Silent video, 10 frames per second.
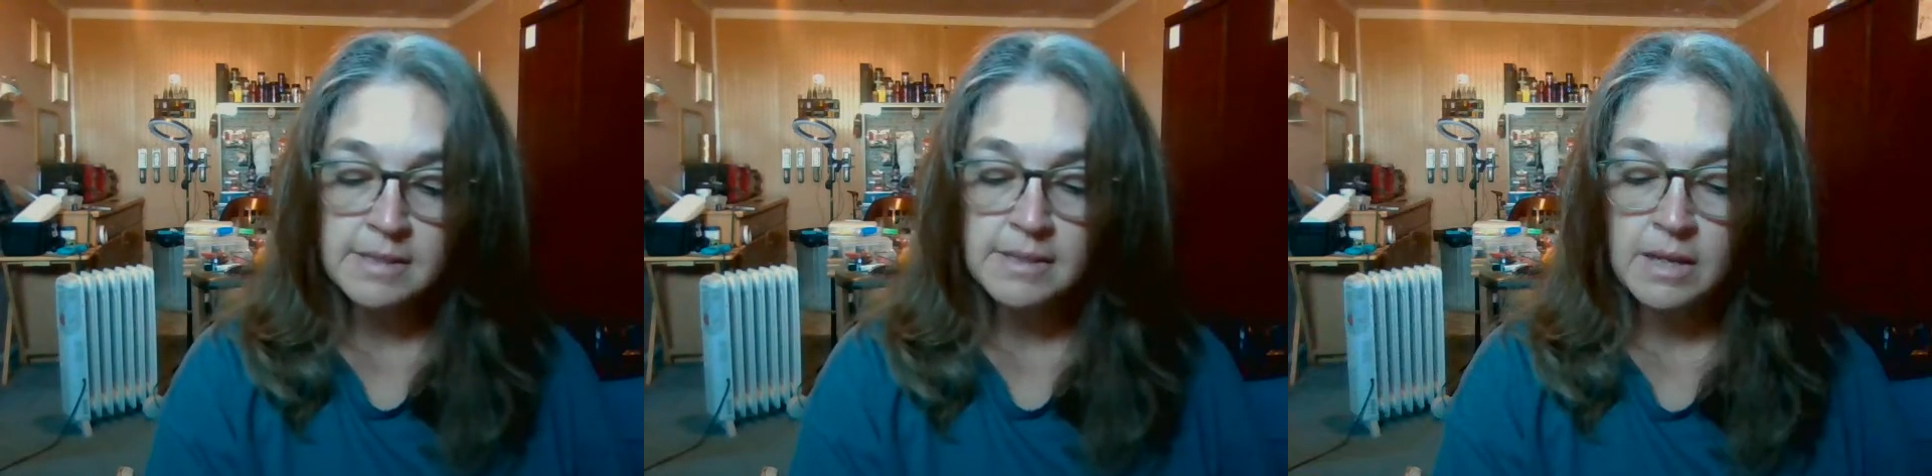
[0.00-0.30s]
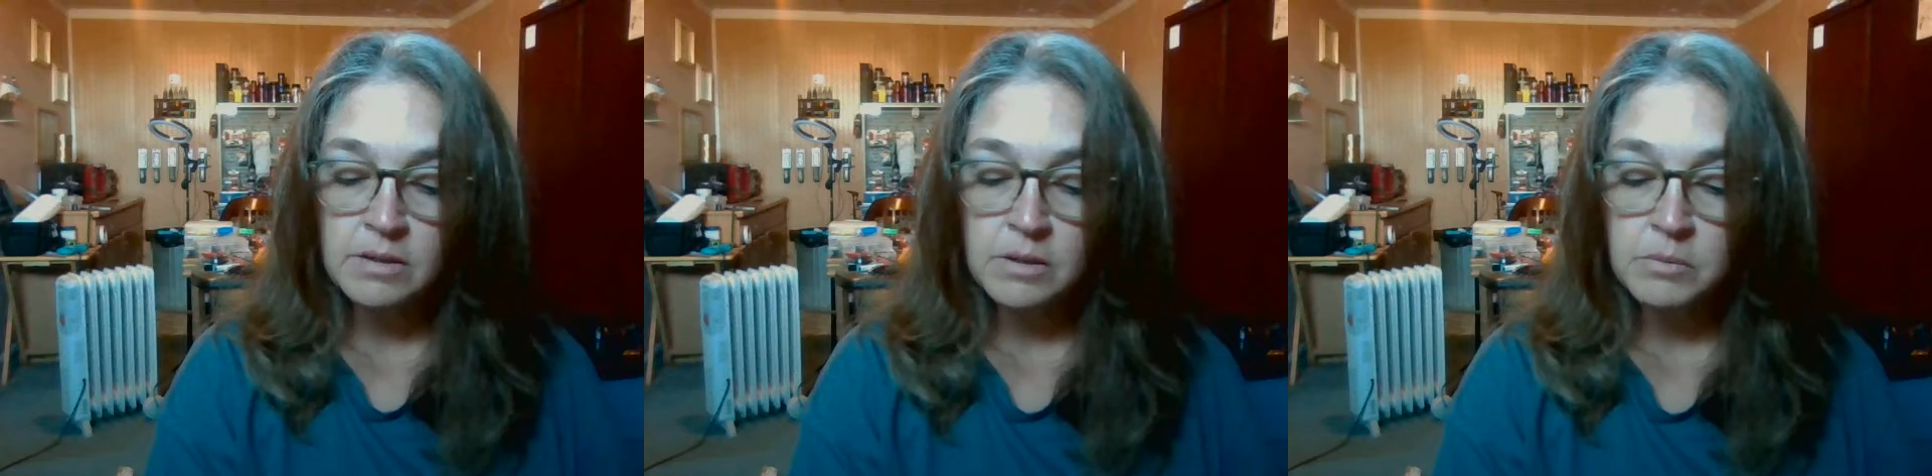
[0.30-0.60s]

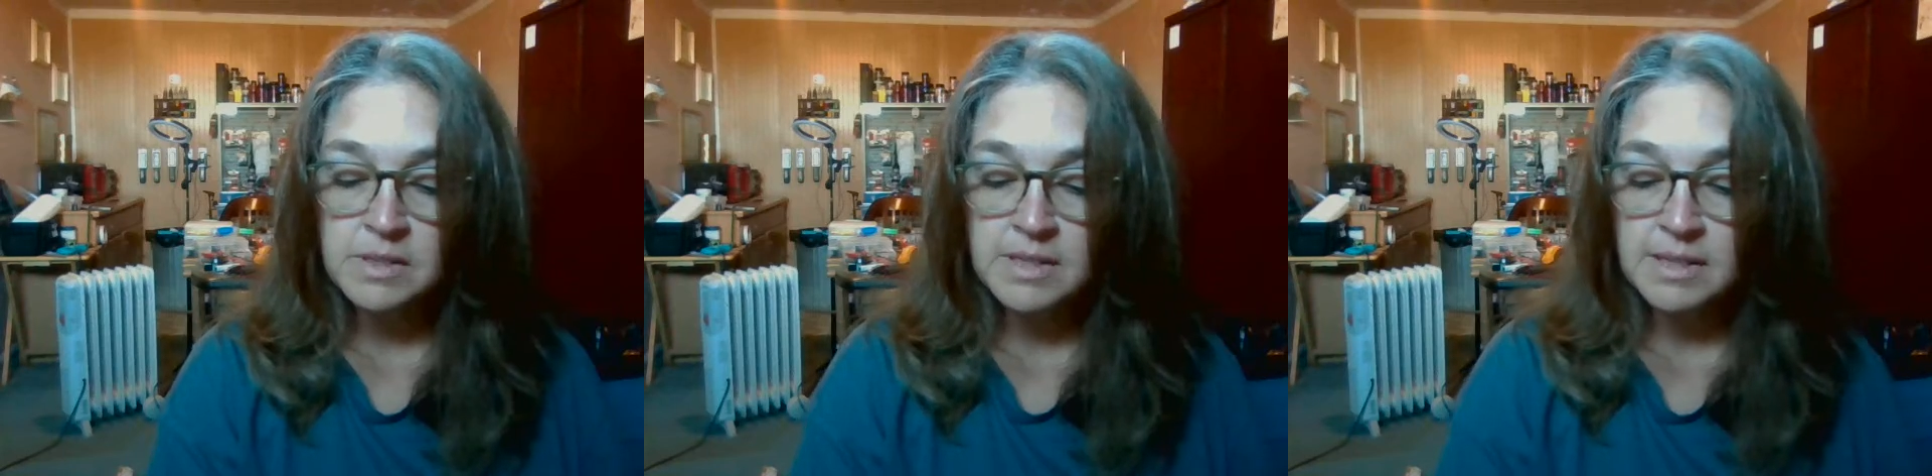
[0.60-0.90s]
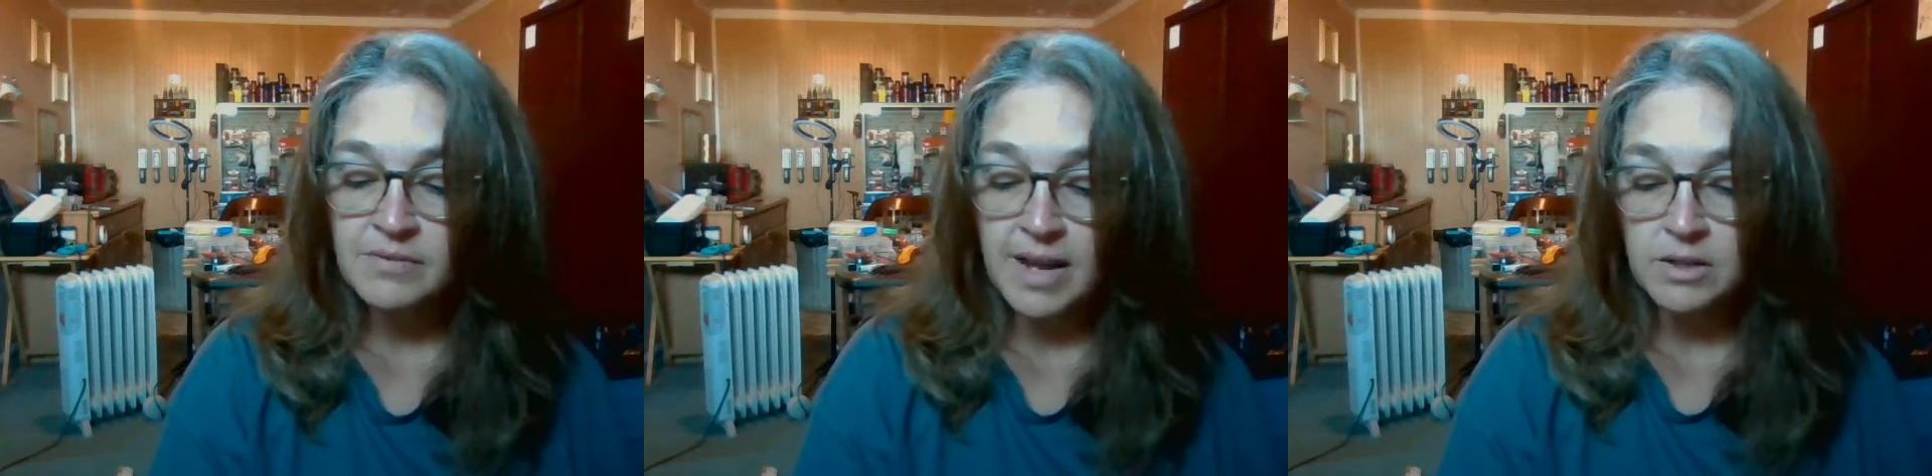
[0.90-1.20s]
seal and one
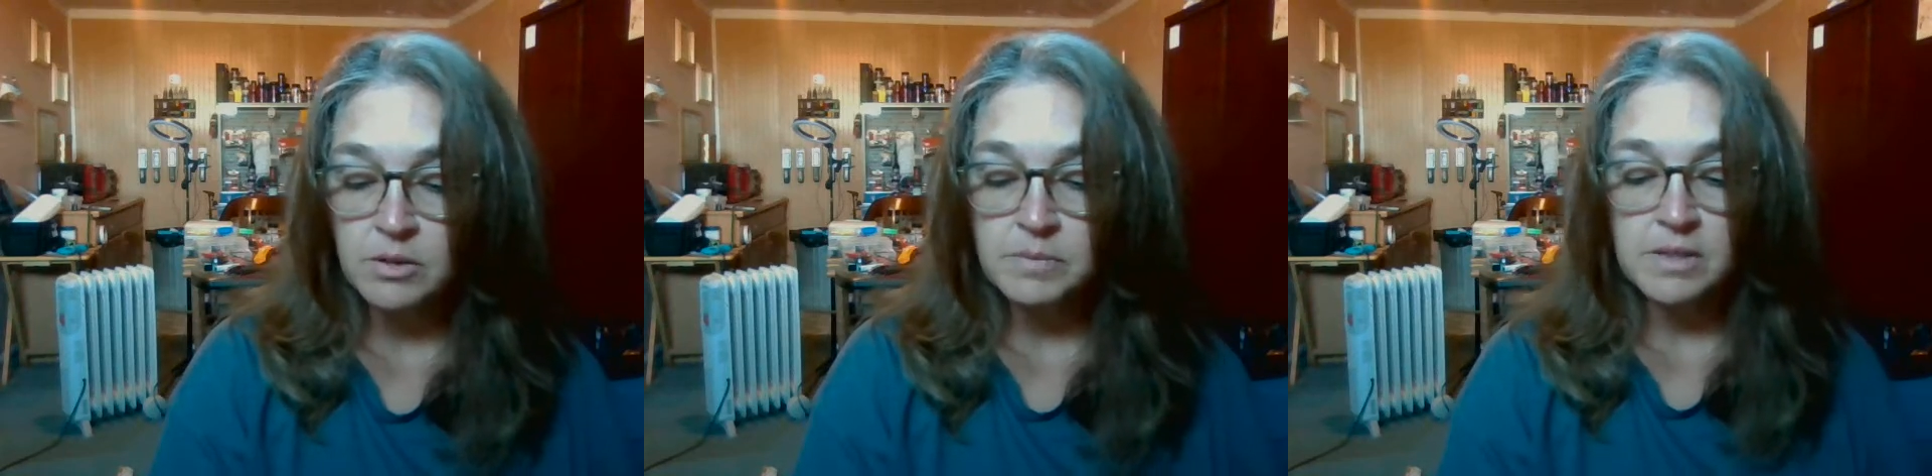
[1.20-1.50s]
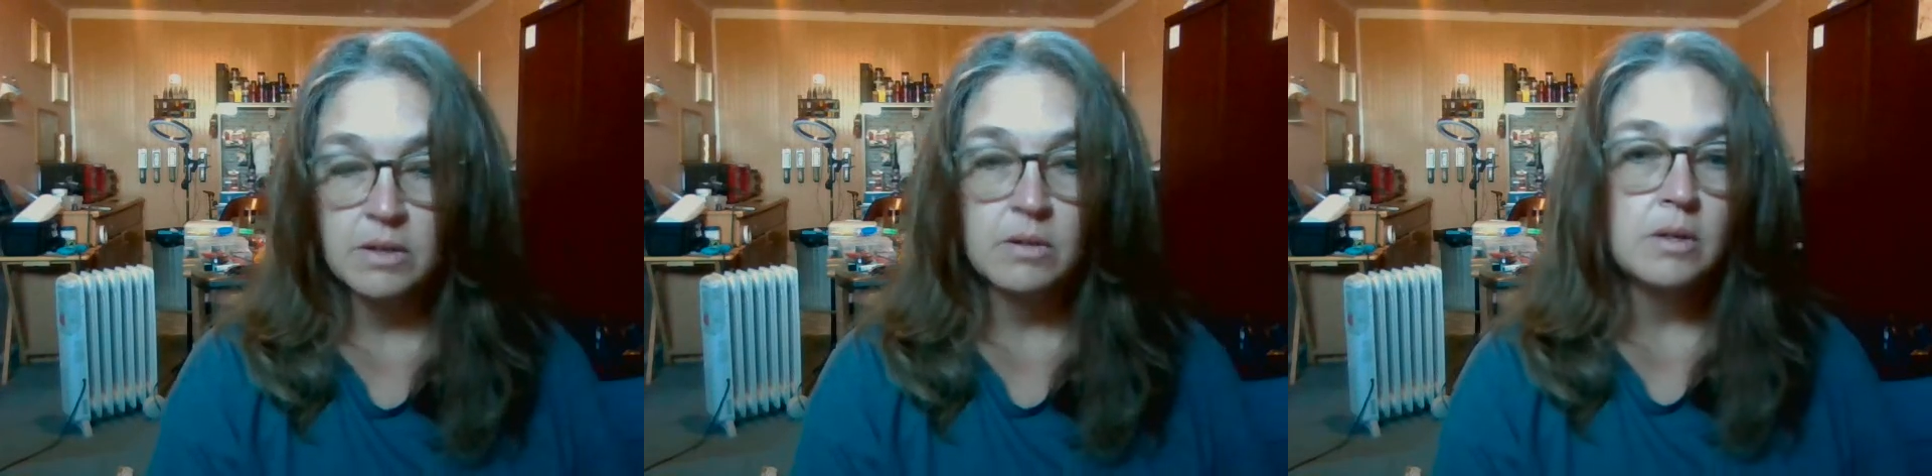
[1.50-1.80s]
says vacuum
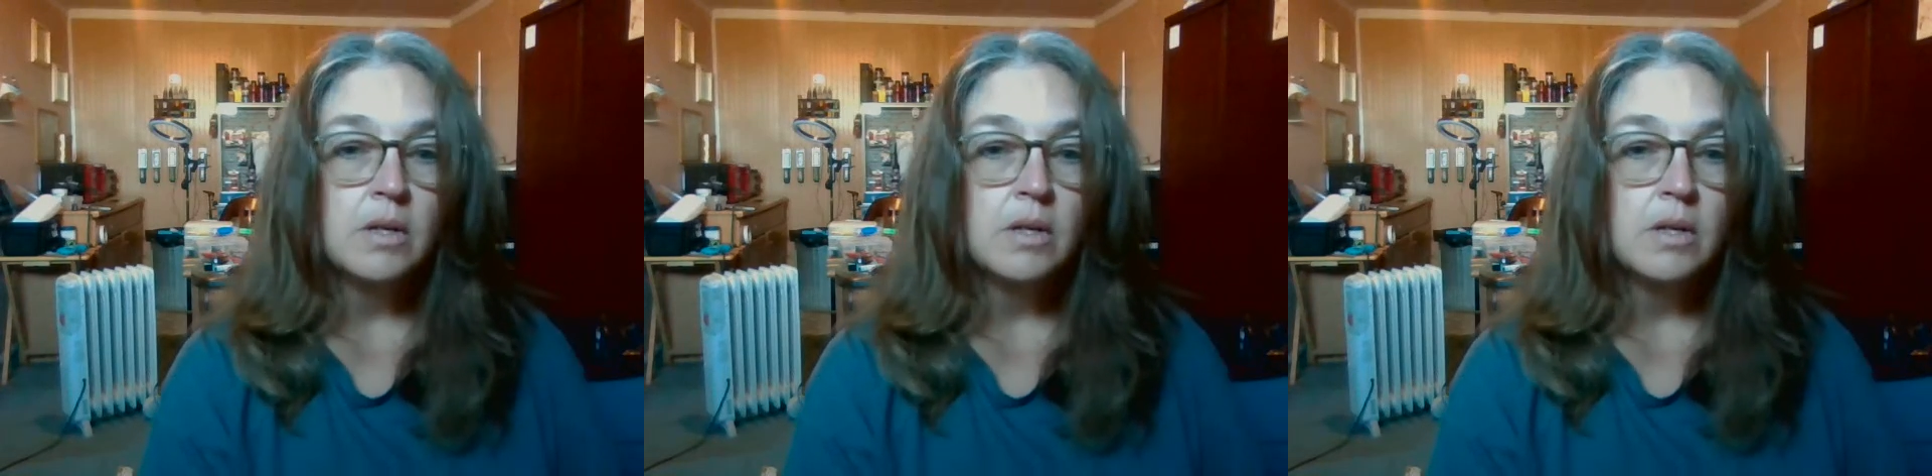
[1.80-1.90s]
seal.